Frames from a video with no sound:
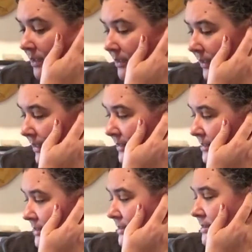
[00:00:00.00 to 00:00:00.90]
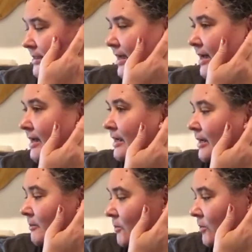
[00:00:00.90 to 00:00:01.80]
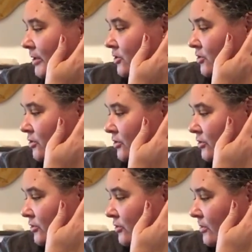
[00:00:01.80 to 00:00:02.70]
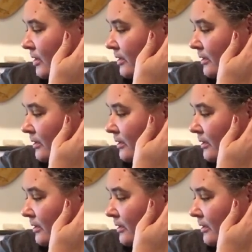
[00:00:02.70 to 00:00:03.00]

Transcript: Like I said, I'm going to